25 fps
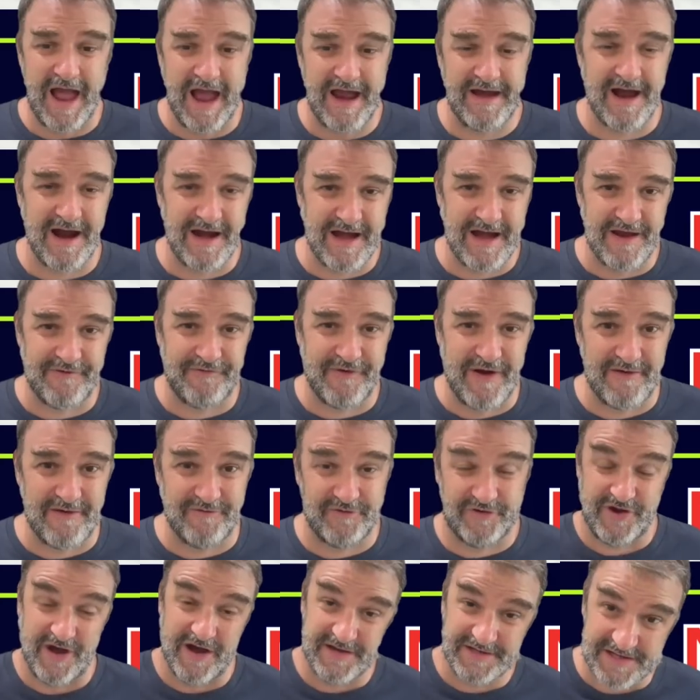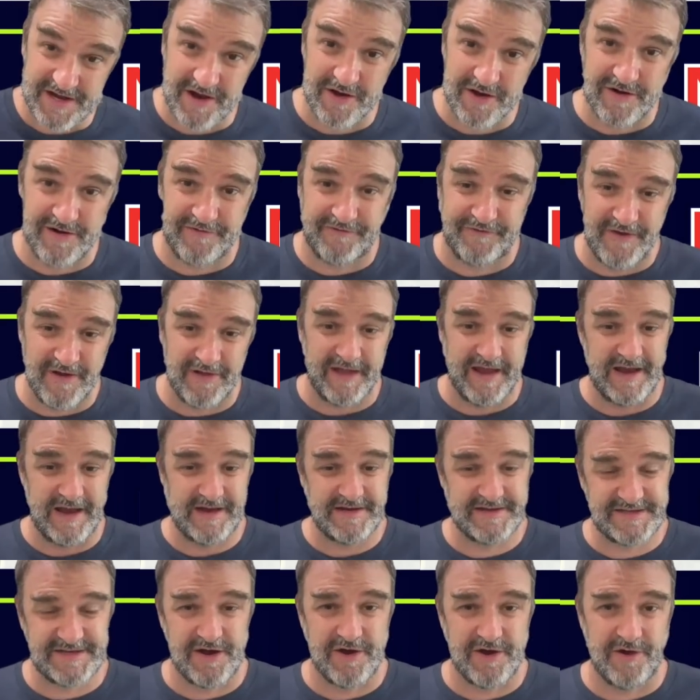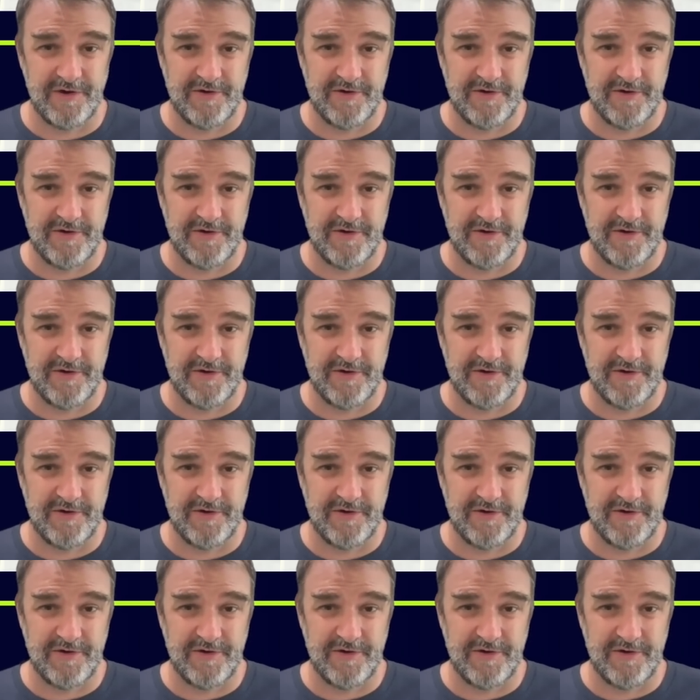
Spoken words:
and 95 does go to Philly. So